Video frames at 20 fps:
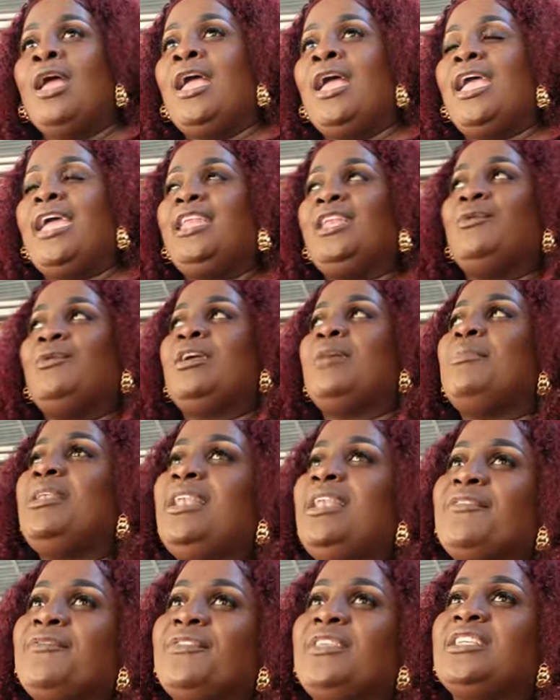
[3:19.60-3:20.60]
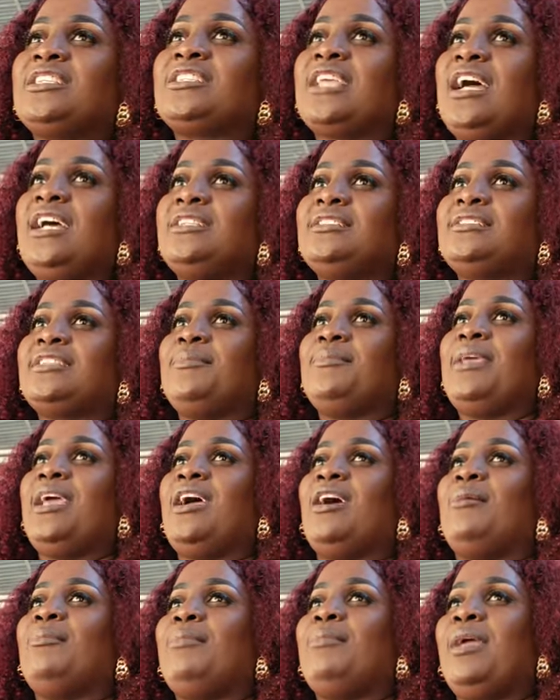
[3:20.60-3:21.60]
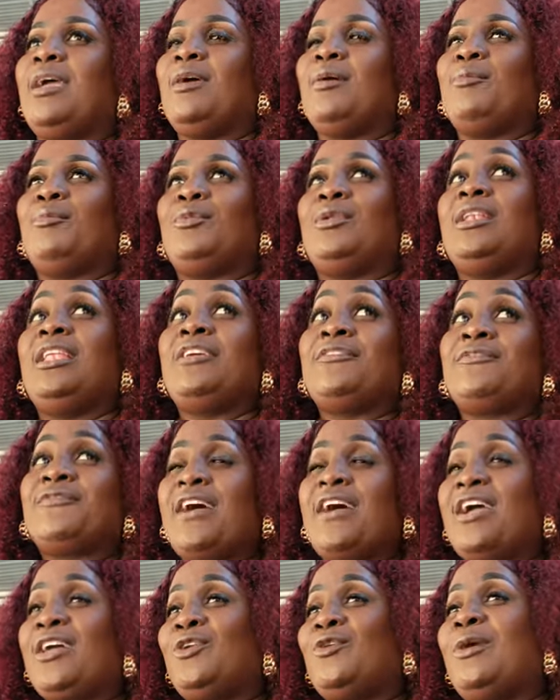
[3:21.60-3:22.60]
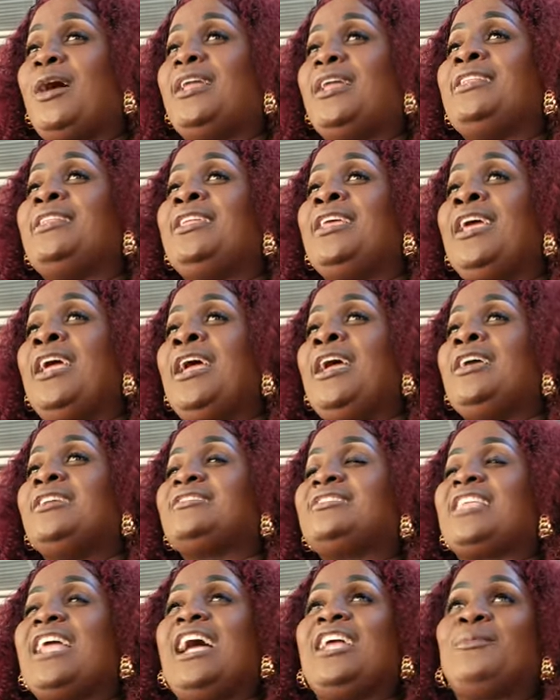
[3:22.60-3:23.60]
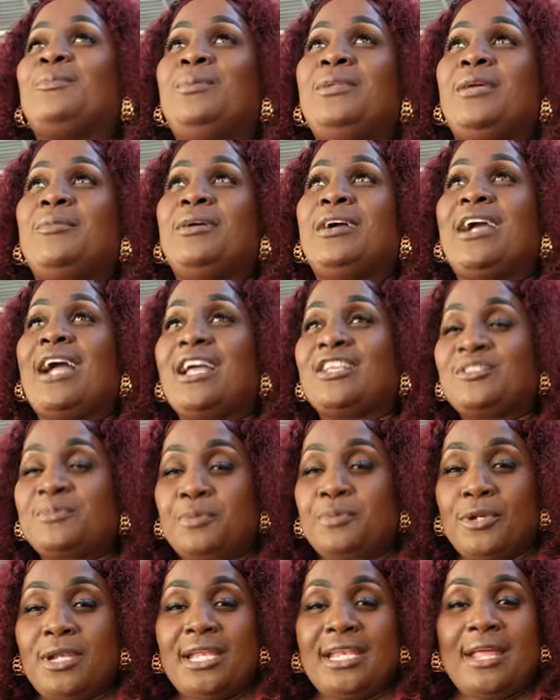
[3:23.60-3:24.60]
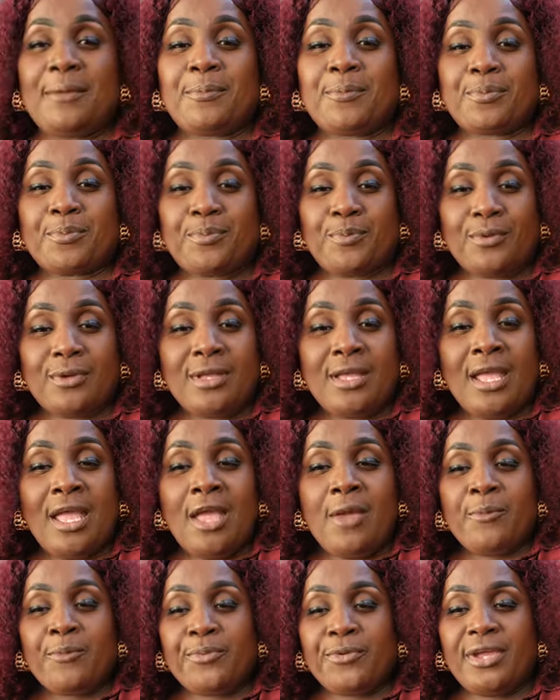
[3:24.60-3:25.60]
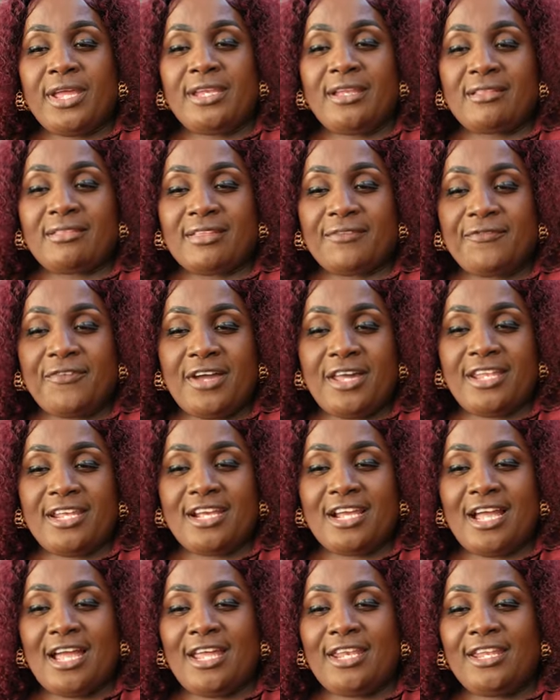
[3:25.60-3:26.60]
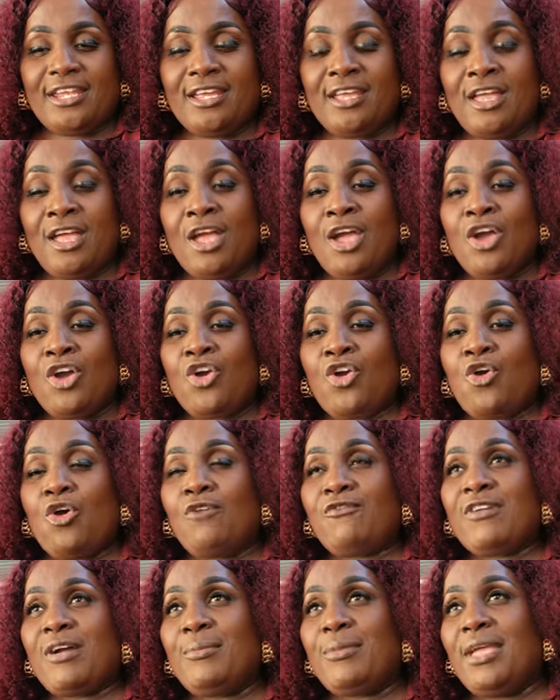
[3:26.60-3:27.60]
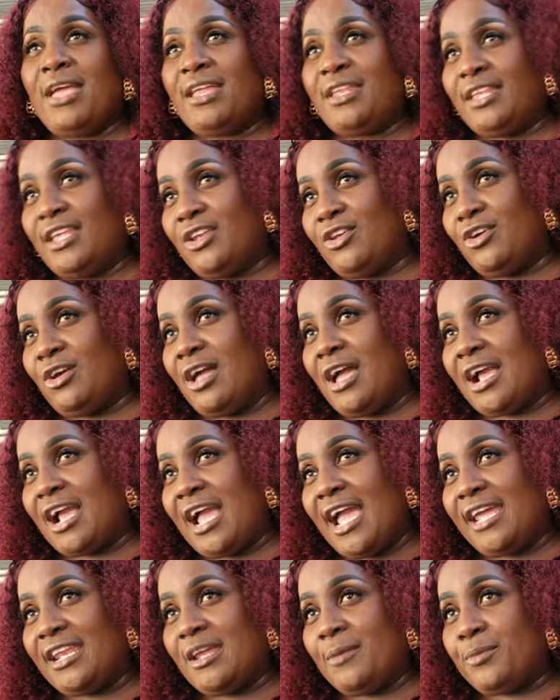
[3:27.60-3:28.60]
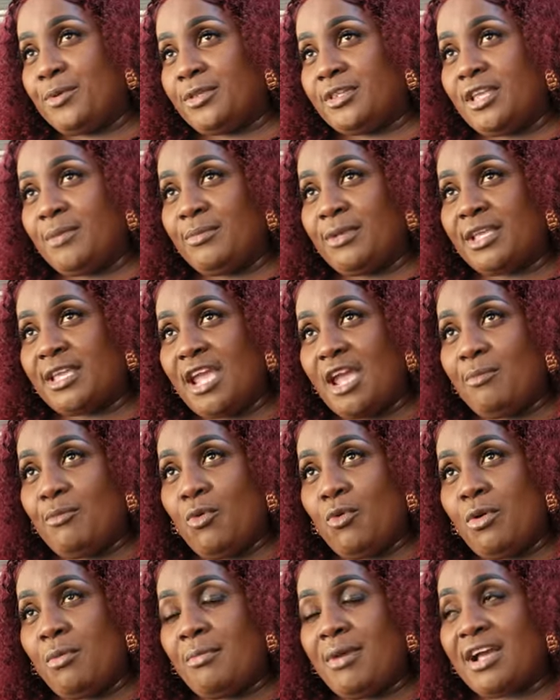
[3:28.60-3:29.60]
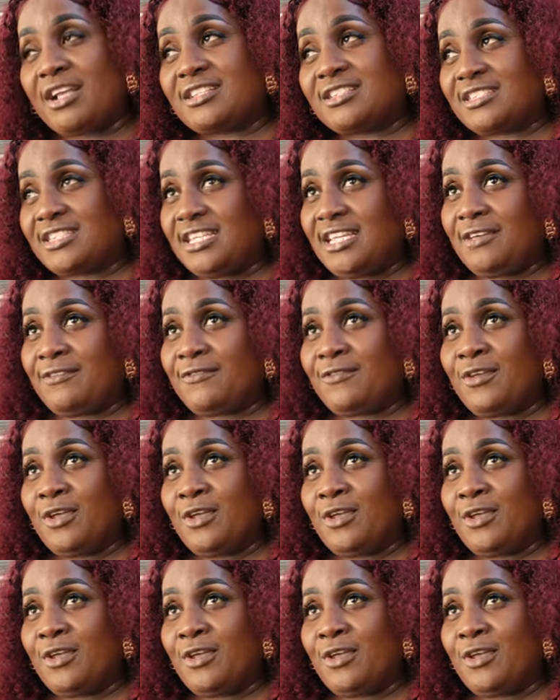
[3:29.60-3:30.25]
Anyway, I left the song, said me, me left far now and start playing my gospel and I pray and I say, Father God, cover me and, you know, guide and protect me, carry me home back safe.